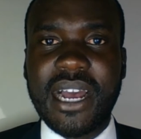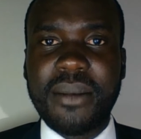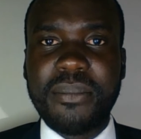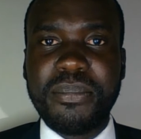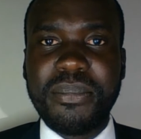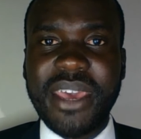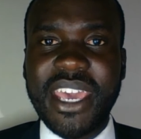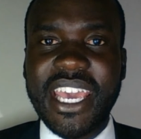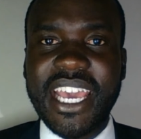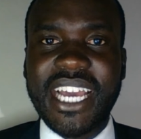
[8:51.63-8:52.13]

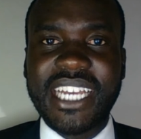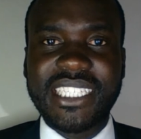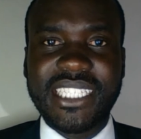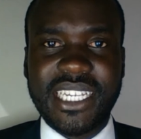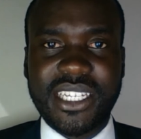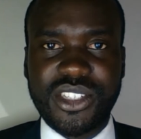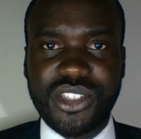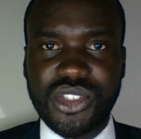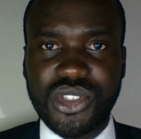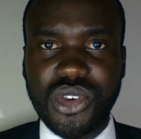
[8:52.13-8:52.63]
mayors,
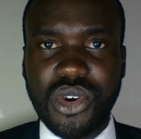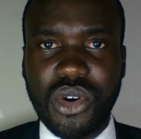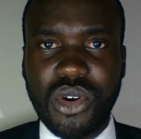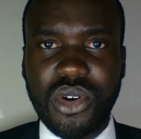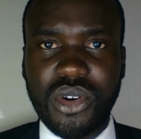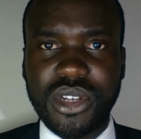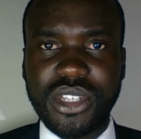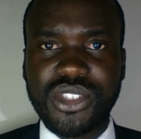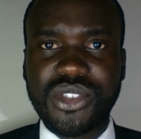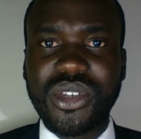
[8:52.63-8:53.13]
and
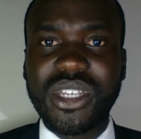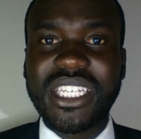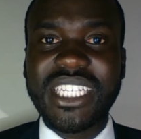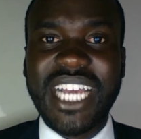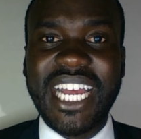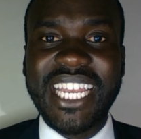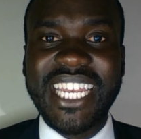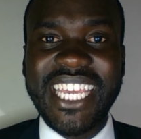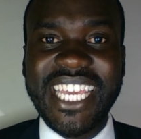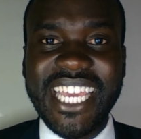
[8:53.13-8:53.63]
so on. So it
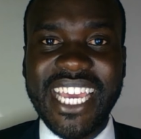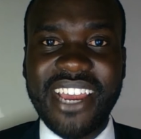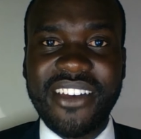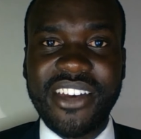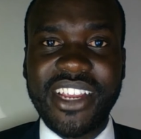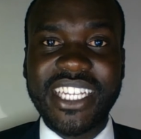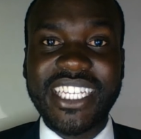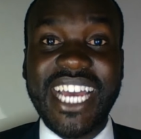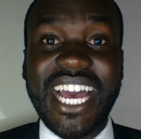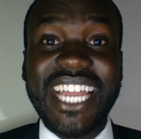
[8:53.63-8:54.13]
can hear
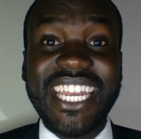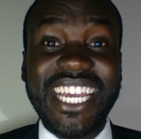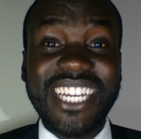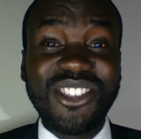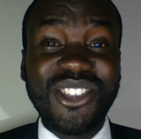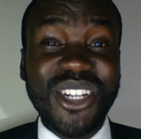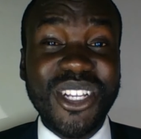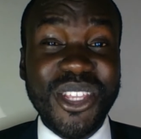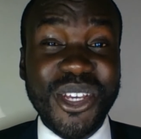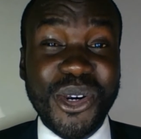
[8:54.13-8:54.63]
it. And
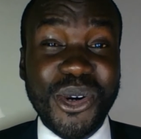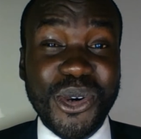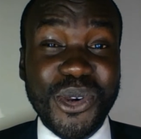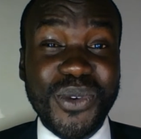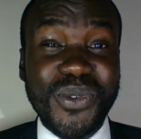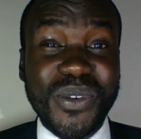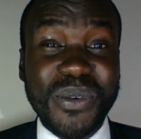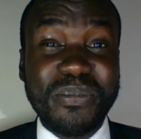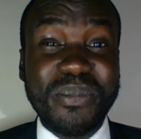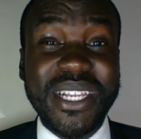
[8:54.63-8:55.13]
actually, the Court
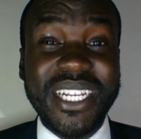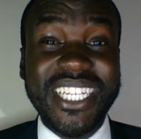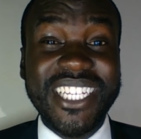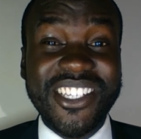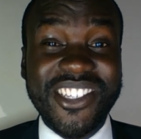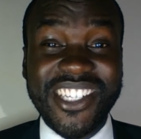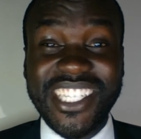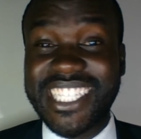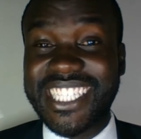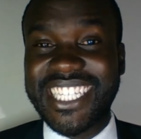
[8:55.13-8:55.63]
of Appeal,
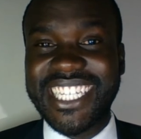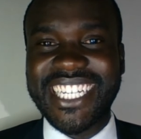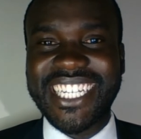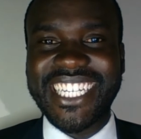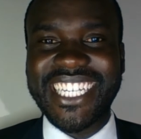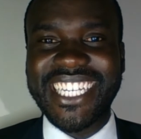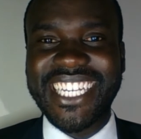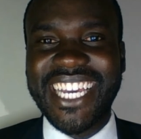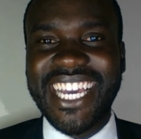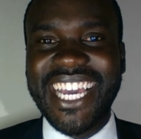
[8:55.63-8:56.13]

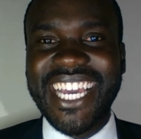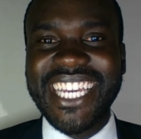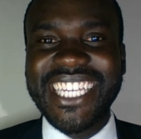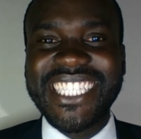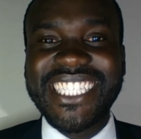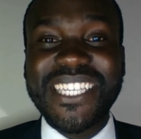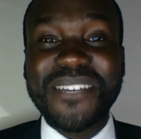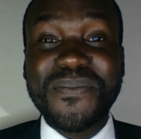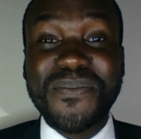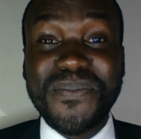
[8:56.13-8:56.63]
interestingly,
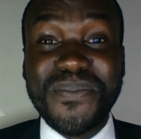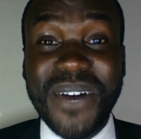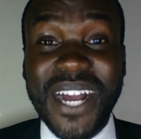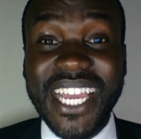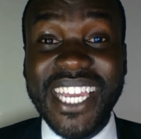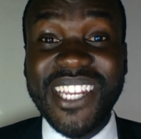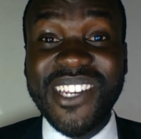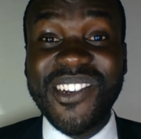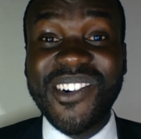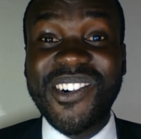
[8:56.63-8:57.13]
is the
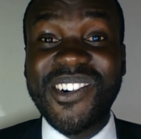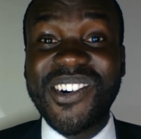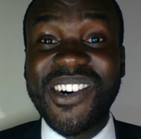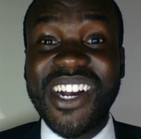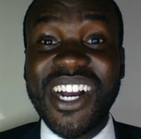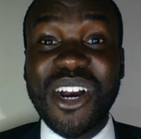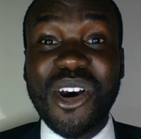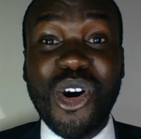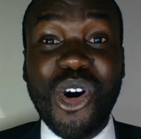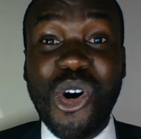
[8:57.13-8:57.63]
final
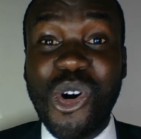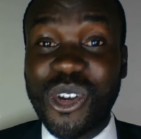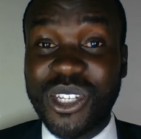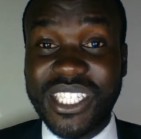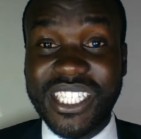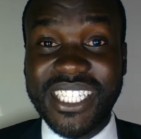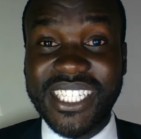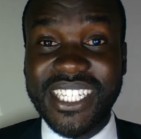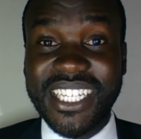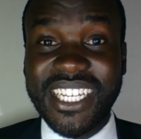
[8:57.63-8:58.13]

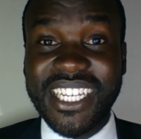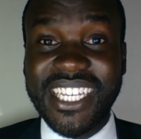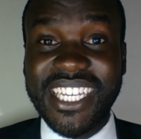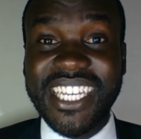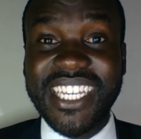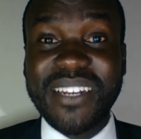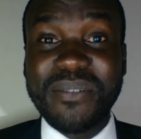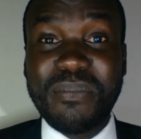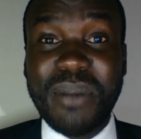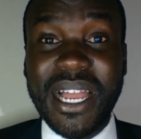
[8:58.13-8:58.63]
court
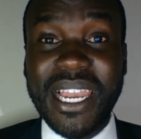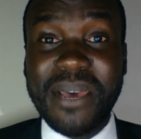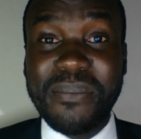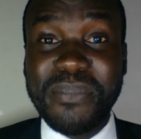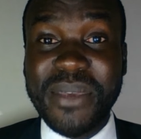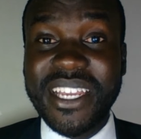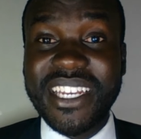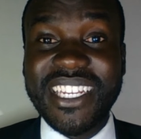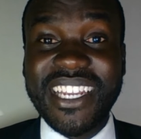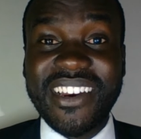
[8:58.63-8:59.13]
in
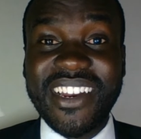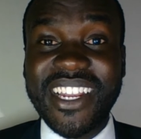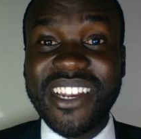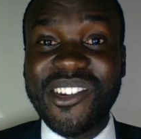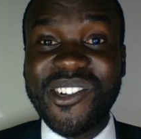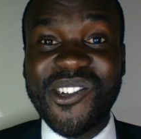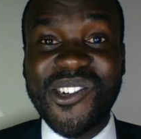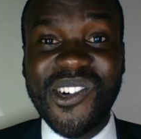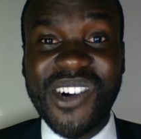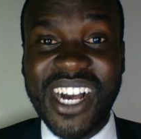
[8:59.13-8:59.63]
parliamentary and
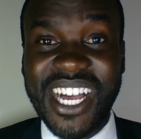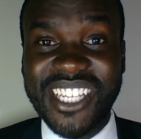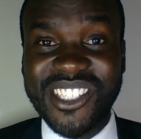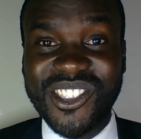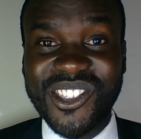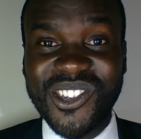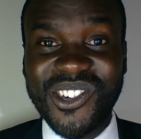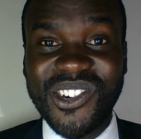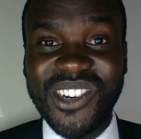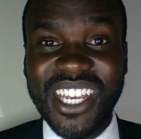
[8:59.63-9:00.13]
local
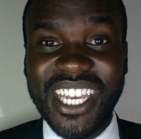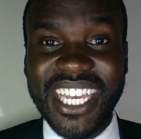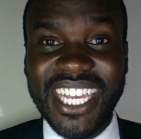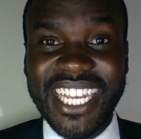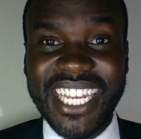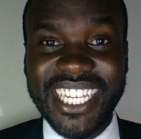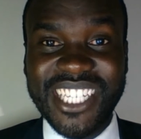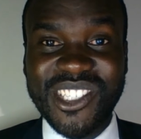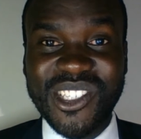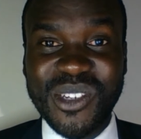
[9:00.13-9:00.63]
council
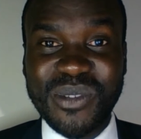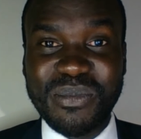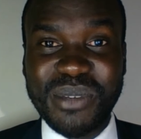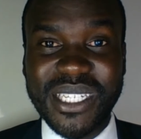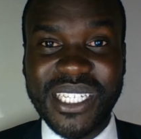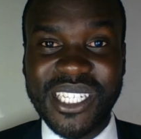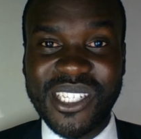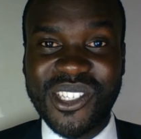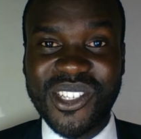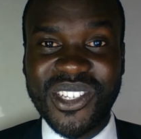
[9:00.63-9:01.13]
election
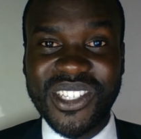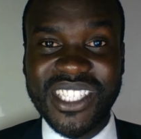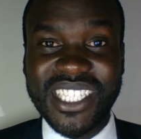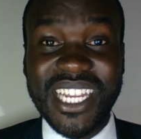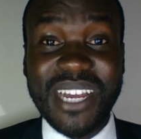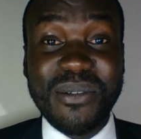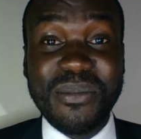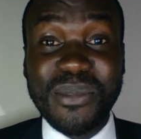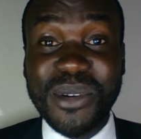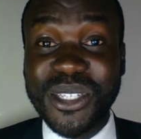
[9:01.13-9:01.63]
petitions.
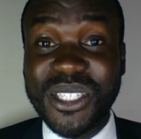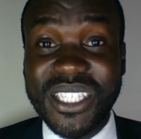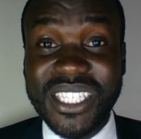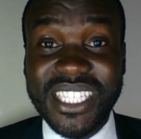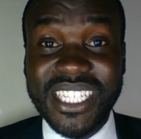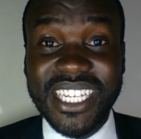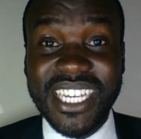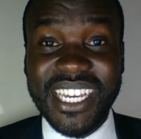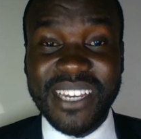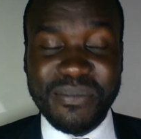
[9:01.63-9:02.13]
Now,
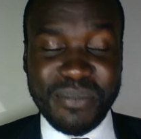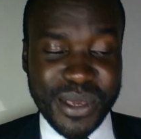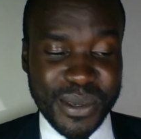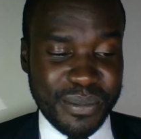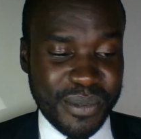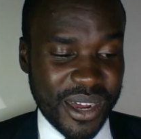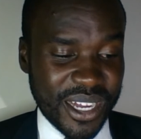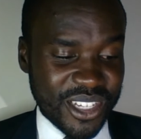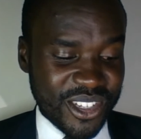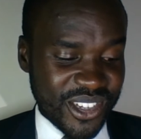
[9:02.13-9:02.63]
most
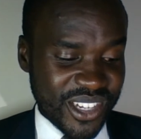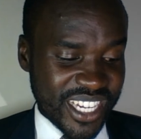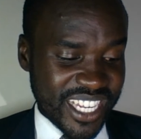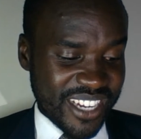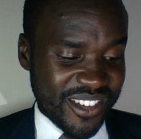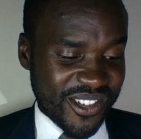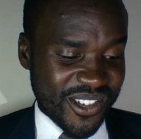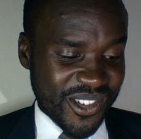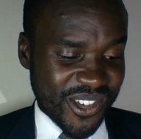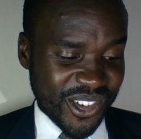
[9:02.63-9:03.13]
people actually
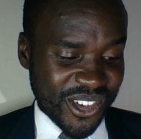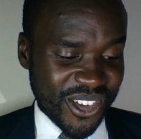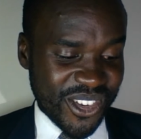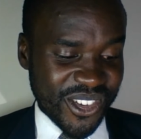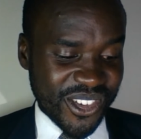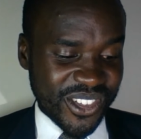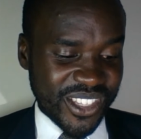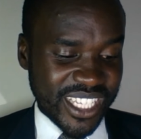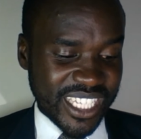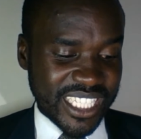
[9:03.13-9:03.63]
do not
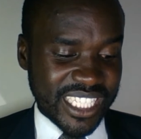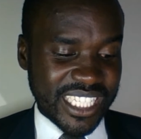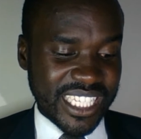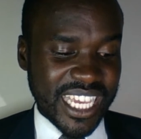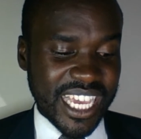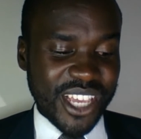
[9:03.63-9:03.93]
know this.